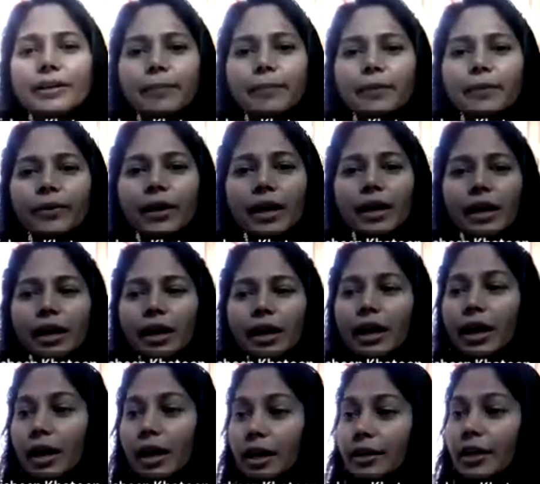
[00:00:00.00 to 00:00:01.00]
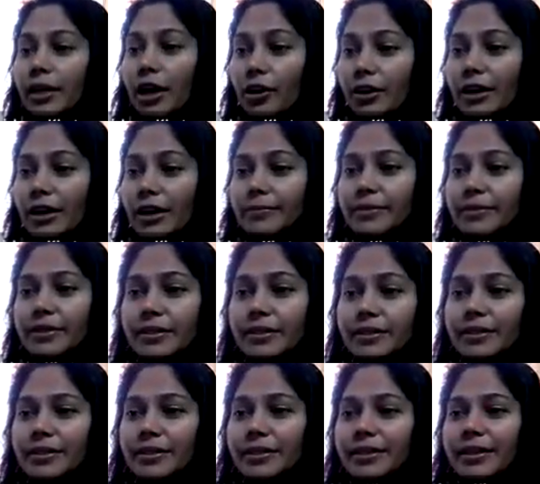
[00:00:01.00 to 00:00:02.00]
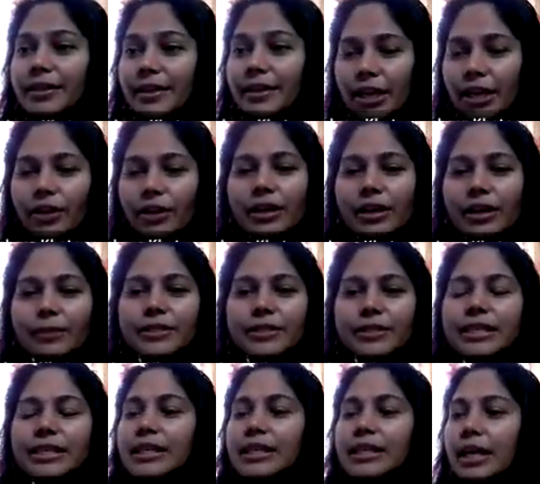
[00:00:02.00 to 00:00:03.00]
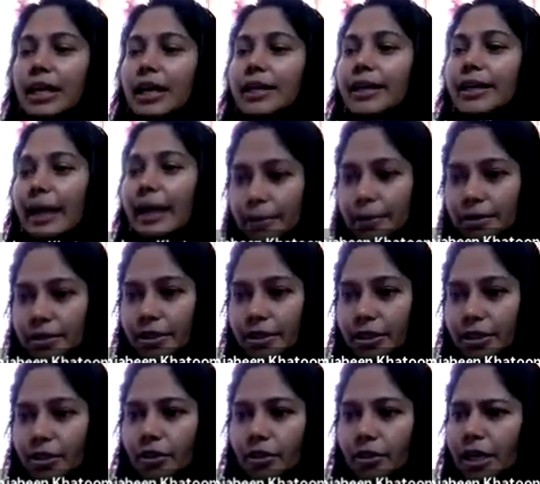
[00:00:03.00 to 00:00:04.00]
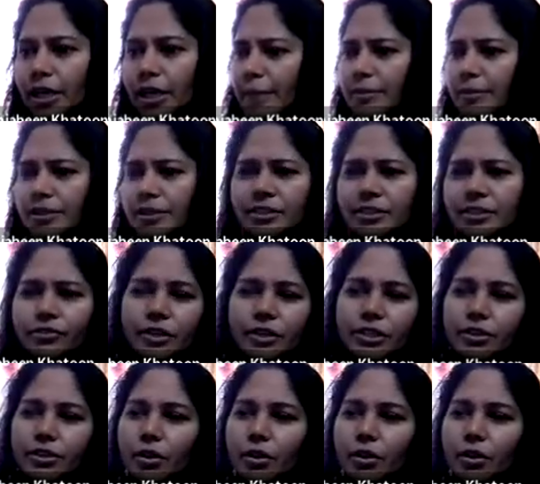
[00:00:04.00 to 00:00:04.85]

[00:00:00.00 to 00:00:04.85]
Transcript: about yes. now comes now comes the cabin secure. Now, cabin secure is